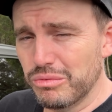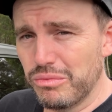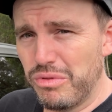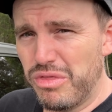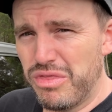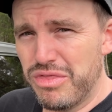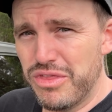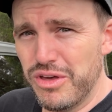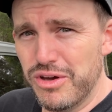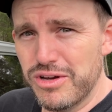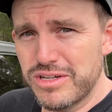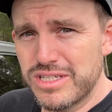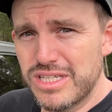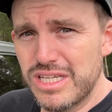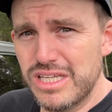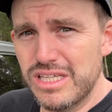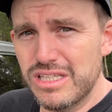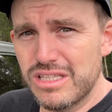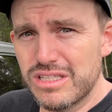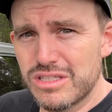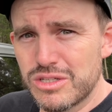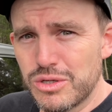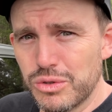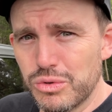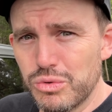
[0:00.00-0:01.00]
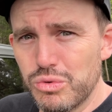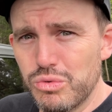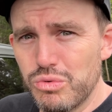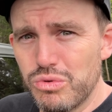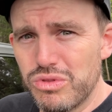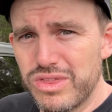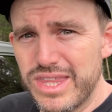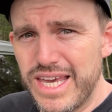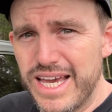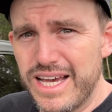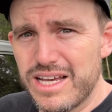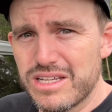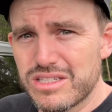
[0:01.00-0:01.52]

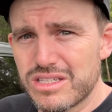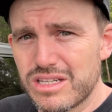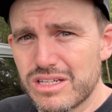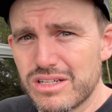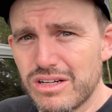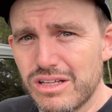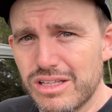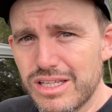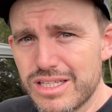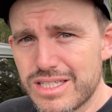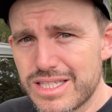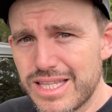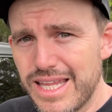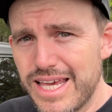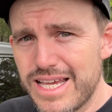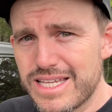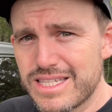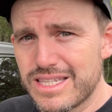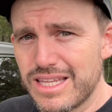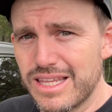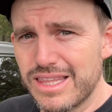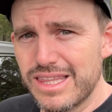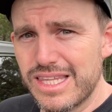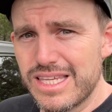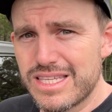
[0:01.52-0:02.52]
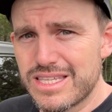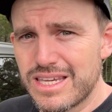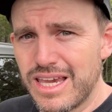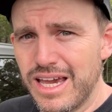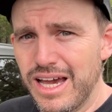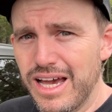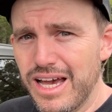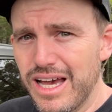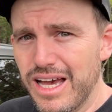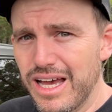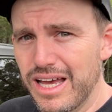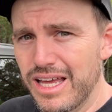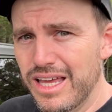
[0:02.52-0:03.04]
$32,000 less than this
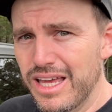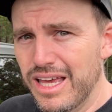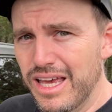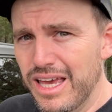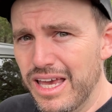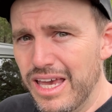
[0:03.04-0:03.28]
car.